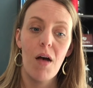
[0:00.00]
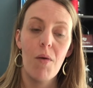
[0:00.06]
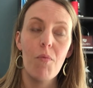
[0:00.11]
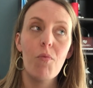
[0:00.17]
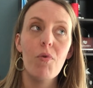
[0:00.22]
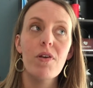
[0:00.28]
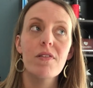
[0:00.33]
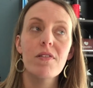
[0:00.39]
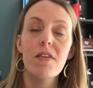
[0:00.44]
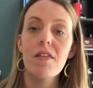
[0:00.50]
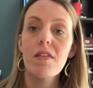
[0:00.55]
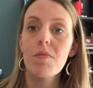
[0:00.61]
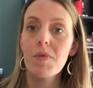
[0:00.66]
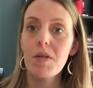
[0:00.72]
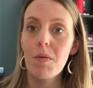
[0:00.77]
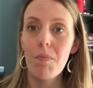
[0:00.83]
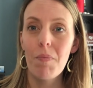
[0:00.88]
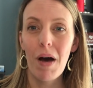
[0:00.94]
We see them
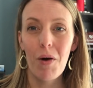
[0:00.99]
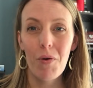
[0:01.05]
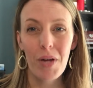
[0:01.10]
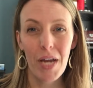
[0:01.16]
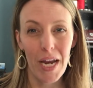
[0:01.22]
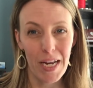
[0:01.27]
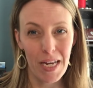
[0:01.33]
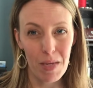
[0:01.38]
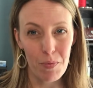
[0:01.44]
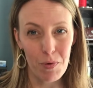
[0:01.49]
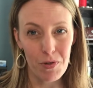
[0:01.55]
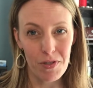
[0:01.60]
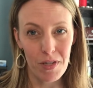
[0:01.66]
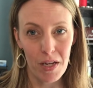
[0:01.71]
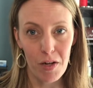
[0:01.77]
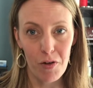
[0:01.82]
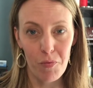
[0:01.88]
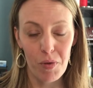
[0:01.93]
in about
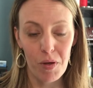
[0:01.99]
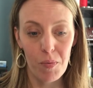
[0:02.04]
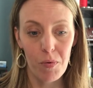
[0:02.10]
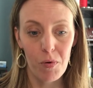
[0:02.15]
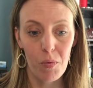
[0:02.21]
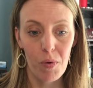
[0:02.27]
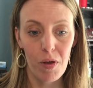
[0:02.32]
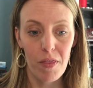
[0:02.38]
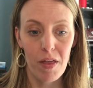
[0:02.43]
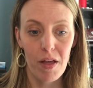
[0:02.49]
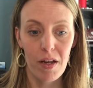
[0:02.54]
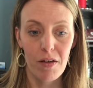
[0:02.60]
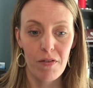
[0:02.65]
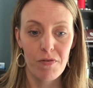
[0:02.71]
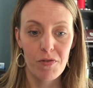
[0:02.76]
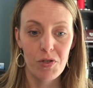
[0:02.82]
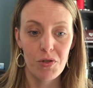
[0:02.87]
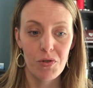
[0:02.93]
80% of people with
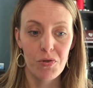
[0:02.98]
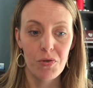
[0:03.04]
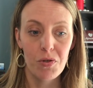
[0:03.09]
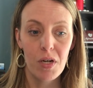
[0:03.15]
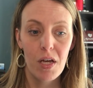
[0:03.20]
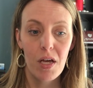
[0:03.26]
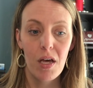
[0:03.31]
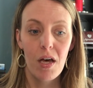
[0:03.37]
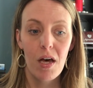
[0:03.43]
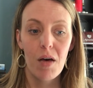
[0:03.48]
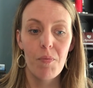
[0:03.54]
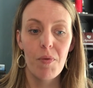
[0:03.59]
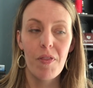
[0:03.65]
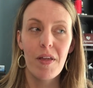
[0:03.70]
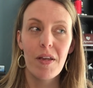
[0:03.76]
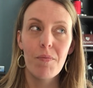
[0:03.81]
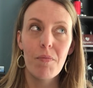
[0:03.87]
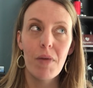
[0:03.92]
NF2,
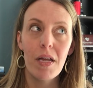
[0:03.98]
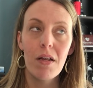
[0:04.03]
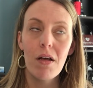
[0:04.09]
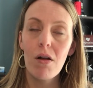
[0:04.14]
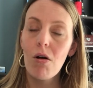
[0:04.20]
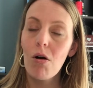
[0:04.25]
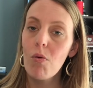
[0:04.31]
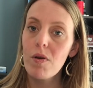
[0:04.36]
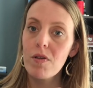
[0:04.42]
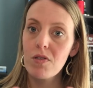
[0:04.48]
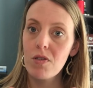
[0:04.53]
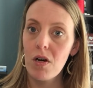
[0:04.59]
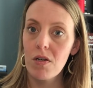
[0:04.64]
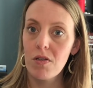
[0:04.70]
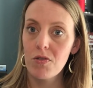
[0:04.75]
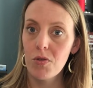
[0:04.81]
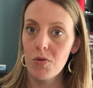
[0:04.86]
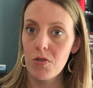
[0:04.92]
but they may not always
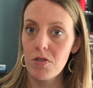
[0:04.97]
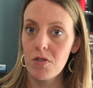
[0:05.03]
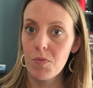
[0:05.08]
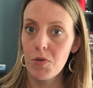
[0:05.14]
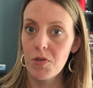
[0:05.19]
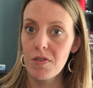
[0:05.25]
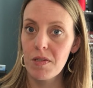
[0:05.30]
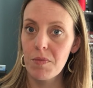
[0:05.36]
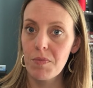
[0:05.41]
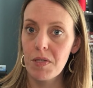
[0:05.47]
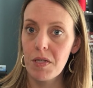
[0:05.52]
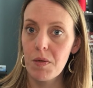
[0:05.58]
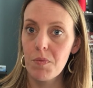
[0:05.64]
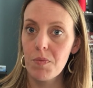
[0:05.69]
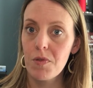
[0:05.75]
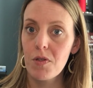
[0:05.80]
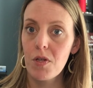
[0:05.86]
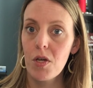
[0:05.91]
cause noticeable
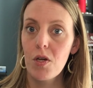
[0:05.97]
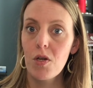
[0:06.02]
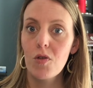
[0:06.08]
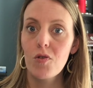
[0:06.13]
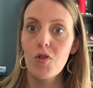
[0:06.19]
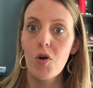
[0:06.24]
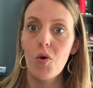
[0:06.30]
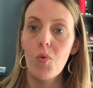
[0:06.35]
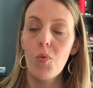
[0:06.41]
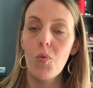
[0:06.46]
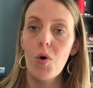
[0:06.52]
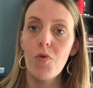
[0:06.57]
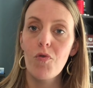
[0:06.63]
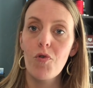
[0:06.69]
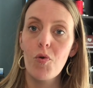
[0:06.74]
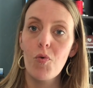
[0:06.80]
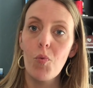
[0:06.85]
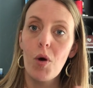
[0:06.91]
symptoms. So
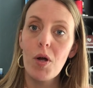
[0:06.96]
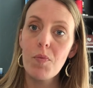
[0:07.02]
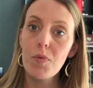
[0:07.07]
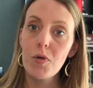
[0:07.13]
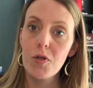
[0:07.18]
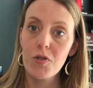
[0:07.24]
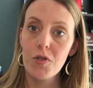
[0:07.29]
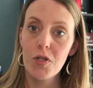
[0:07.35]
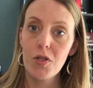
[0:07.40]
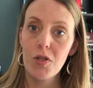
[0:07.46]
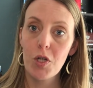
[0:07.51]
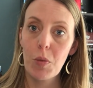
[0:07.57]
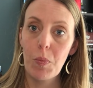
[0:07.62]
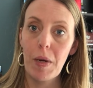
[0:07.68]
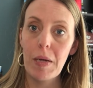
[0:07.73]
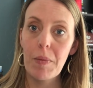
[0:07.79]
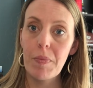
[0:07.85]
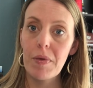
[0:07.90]
for one person, there
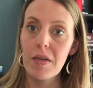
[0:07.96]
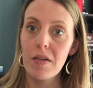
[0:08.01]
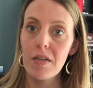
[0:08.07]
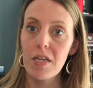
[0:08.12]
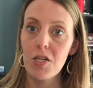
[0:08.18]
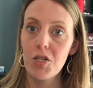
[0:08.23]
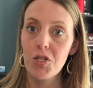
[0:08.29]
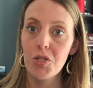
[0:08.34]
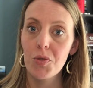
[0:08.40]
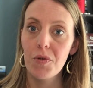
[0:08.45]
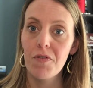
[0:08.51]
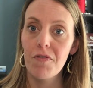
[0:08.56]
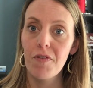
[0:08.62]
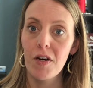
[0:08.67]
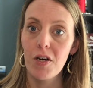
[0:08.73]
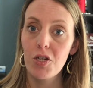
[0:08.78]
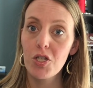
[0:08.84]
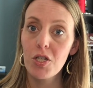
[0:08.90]
might be an issue of
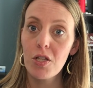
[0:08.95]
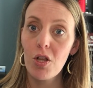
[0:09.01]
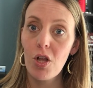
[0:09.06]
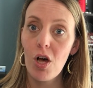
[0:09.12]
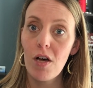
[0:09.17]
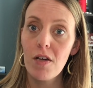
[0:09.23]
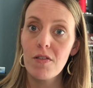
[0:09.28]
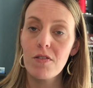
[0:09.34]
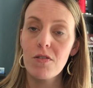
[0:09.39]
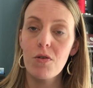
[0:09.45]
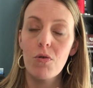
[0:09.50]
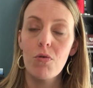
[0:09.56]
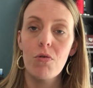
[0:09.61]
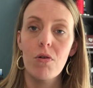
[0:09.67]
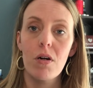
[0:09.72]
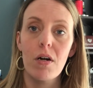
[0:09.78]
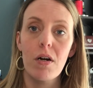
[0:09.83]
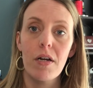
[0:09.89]
function loss
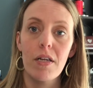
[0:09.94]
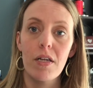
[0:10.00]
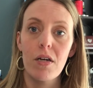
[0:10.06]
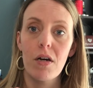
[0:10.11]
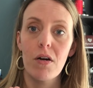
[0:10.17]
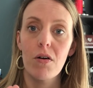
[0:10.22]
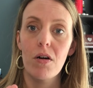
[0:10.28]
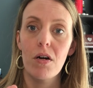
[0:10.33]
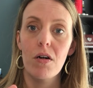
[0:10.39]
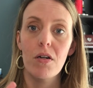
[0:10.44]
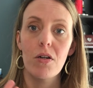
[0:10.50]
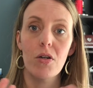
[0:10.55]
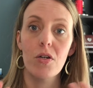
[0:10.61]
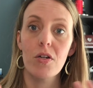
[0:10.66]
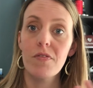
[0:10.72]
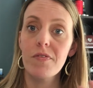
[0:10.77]
or a